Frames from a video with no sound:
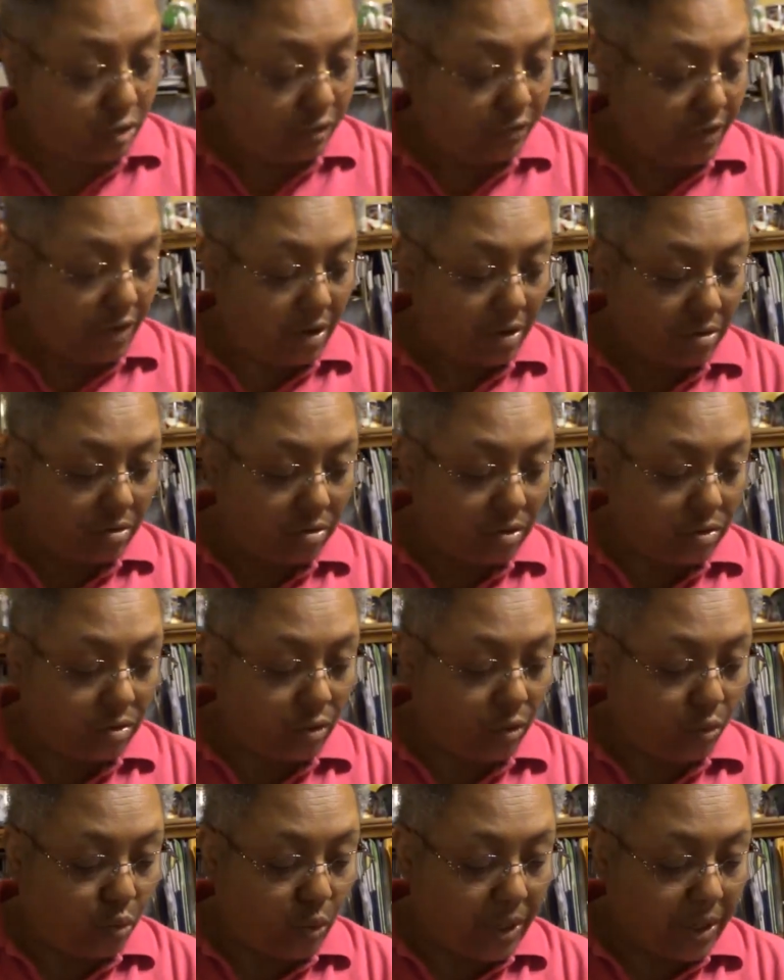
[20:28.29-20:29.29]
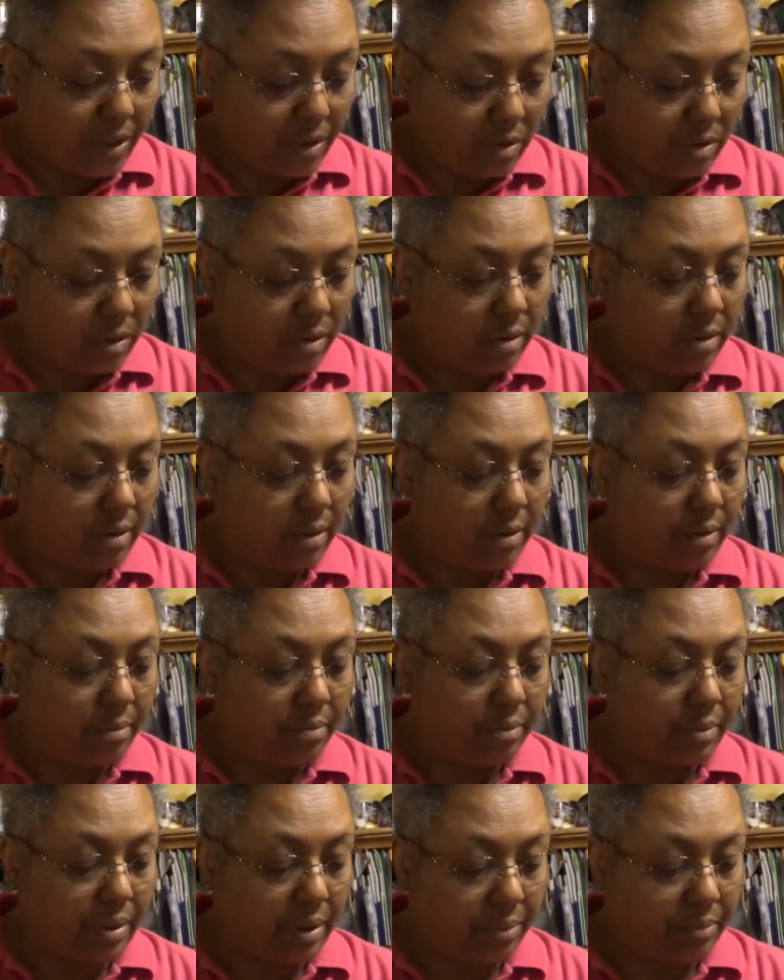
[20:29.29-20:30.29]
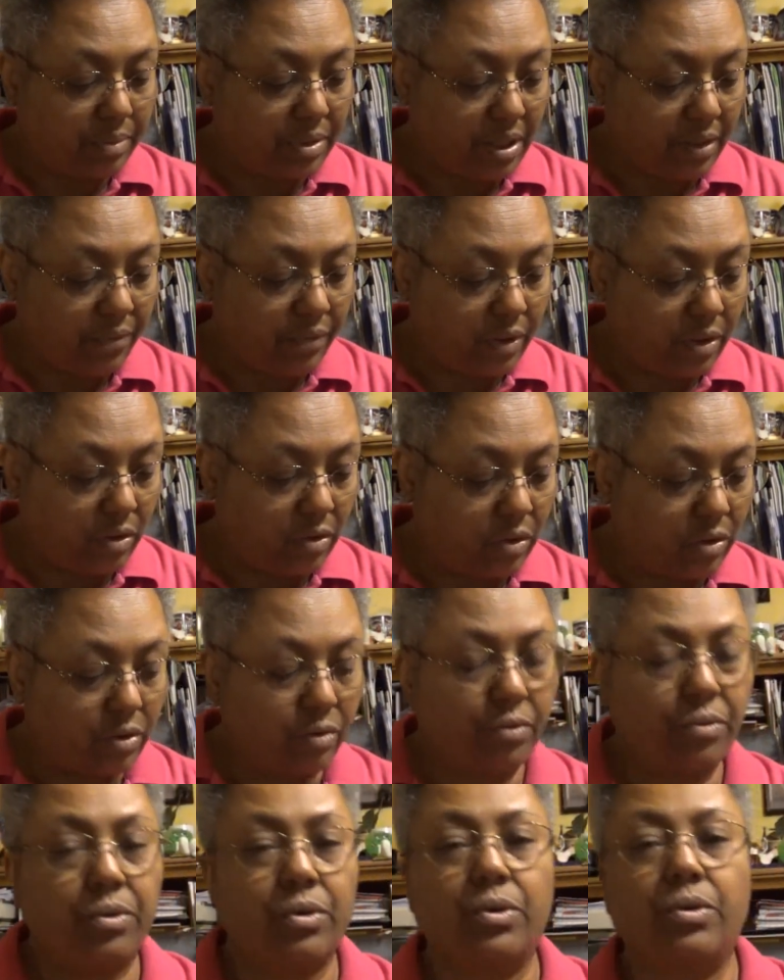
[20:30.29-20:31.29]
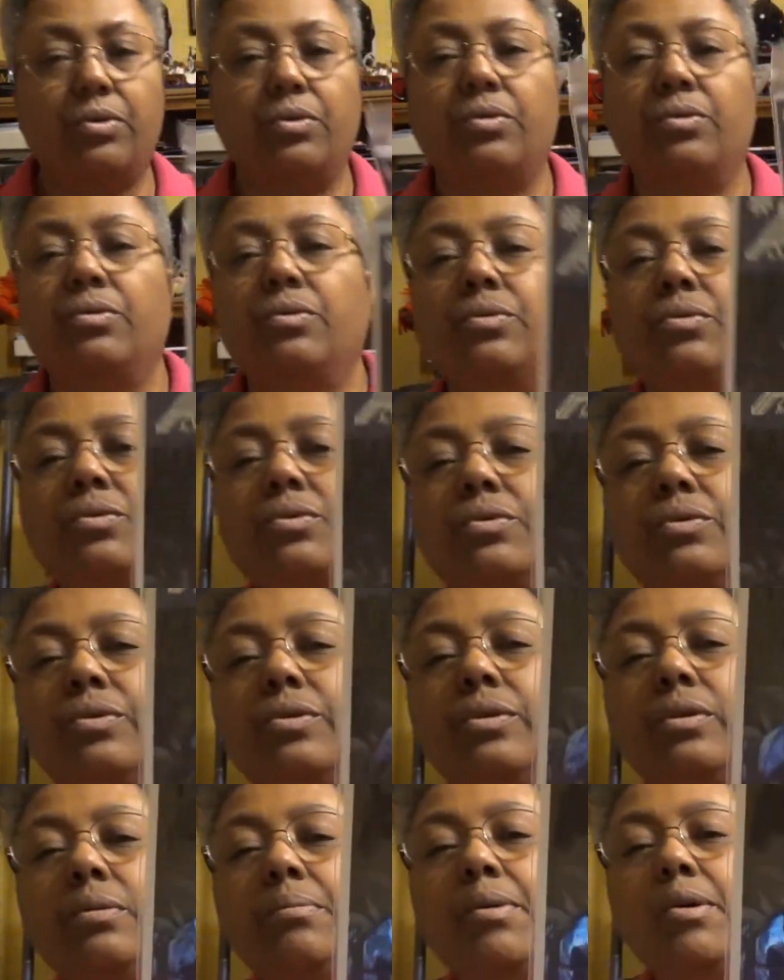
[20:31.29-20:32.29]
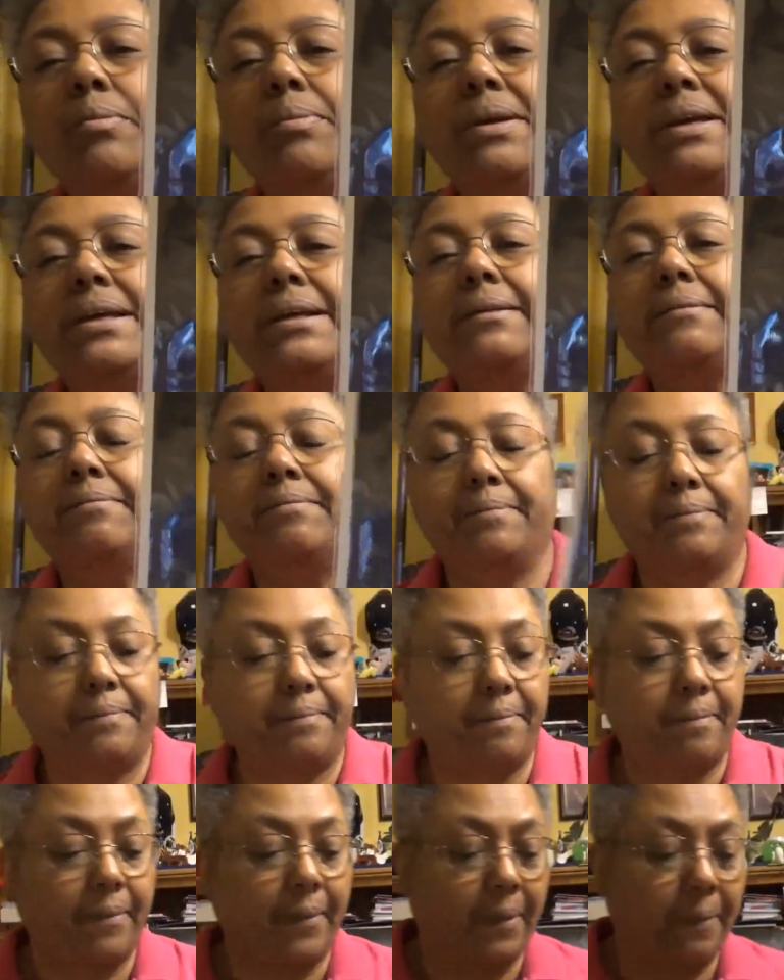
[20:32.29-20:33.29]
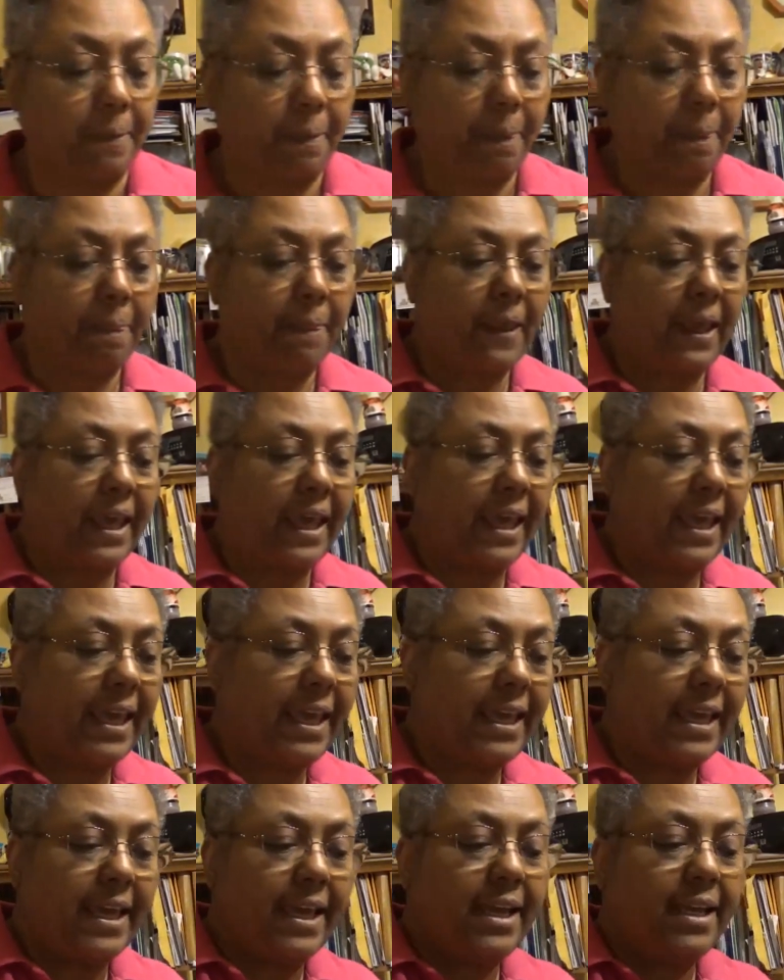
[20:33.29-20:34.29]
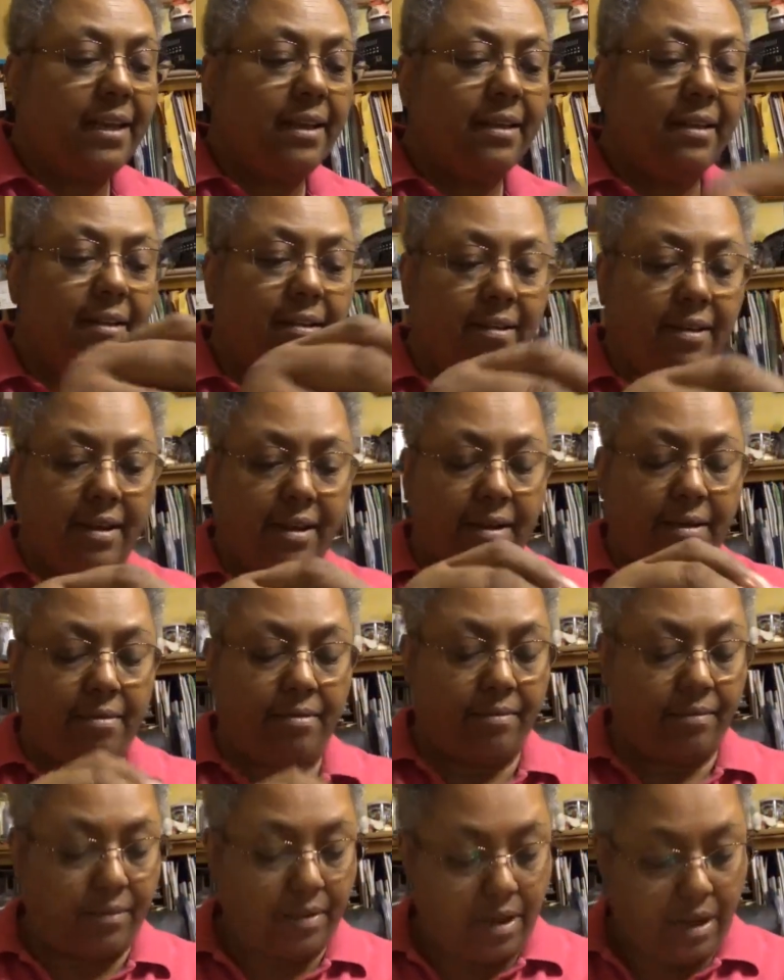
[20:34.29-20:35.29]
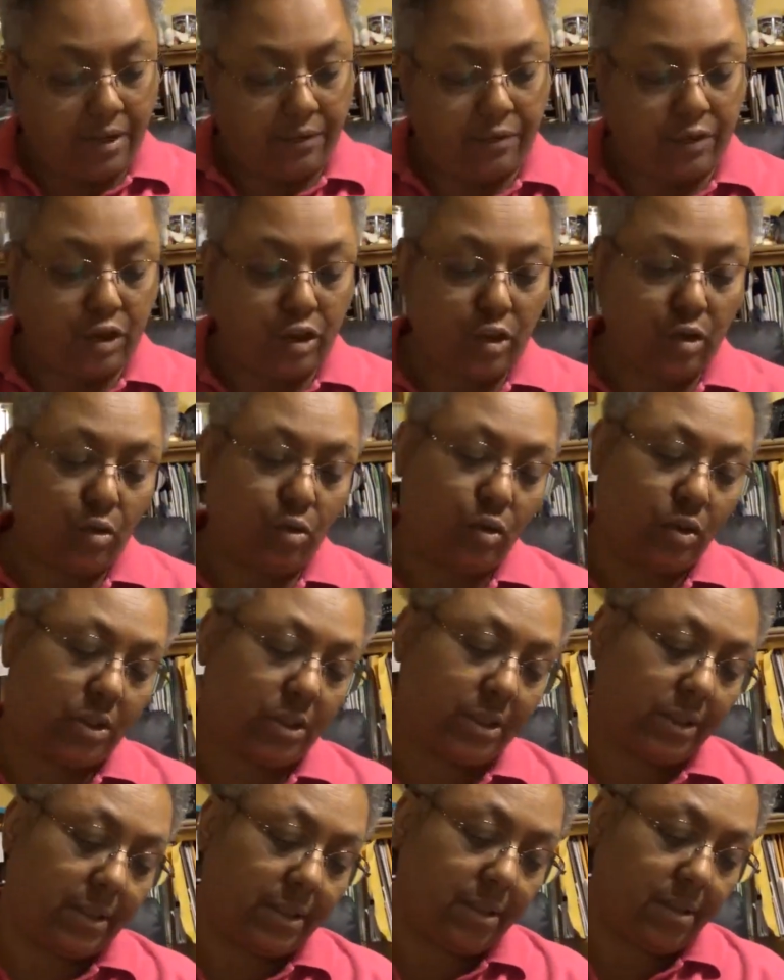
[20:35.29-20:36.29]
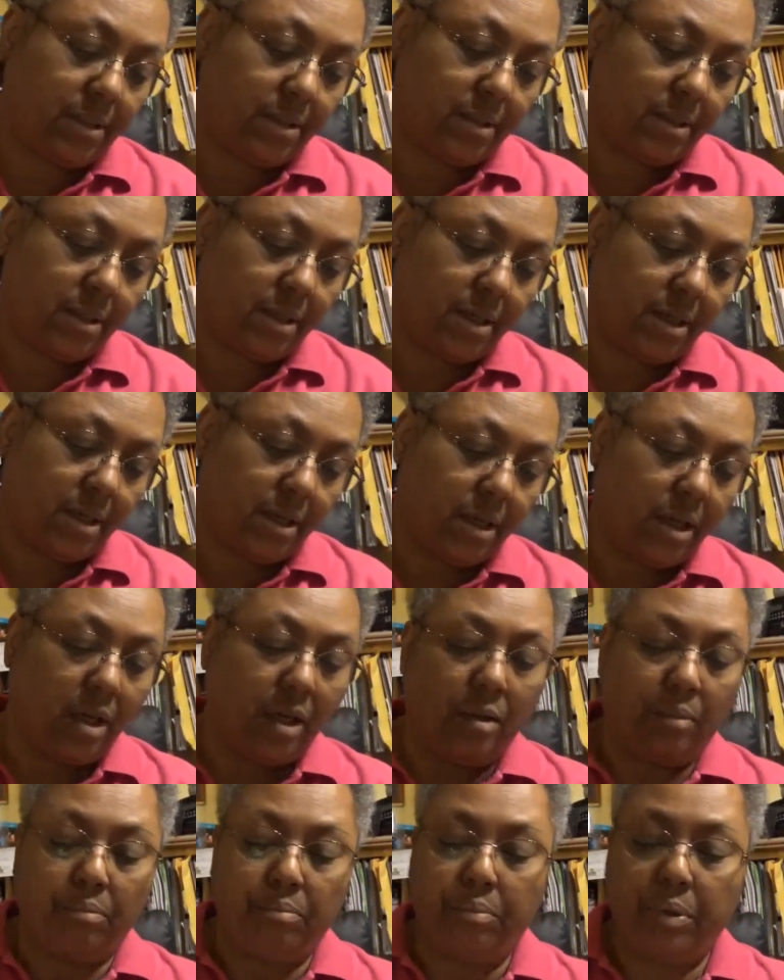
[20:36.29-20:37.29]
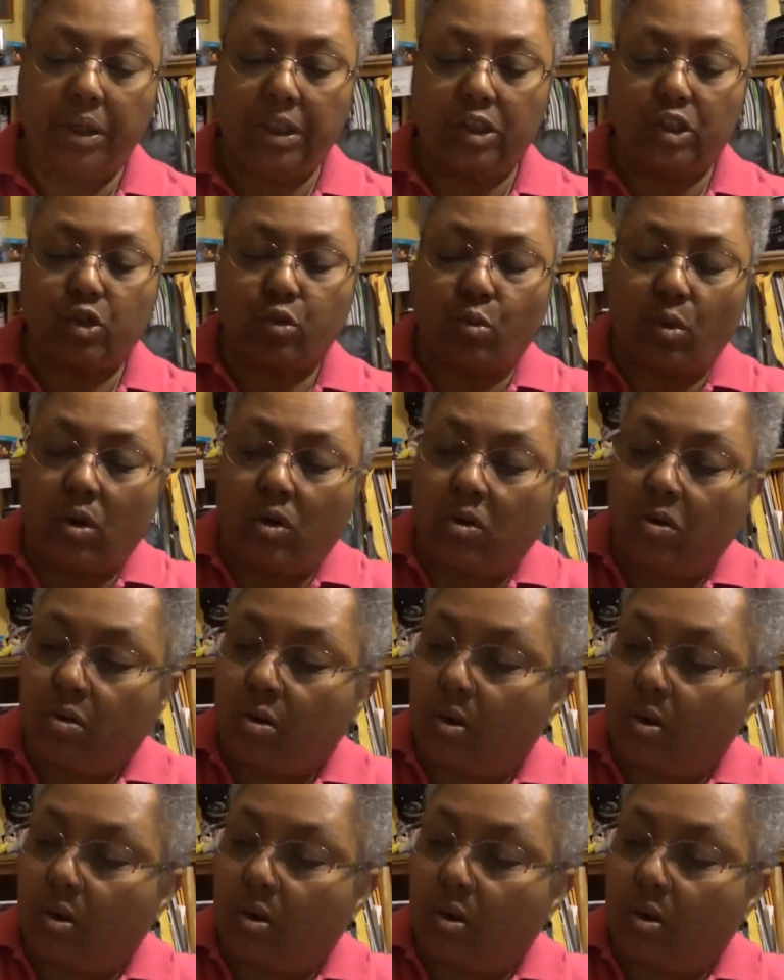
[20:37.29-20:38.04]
if I would do the whale, but I'm definitely going to do the mermaid. And I have chosen Beach Walk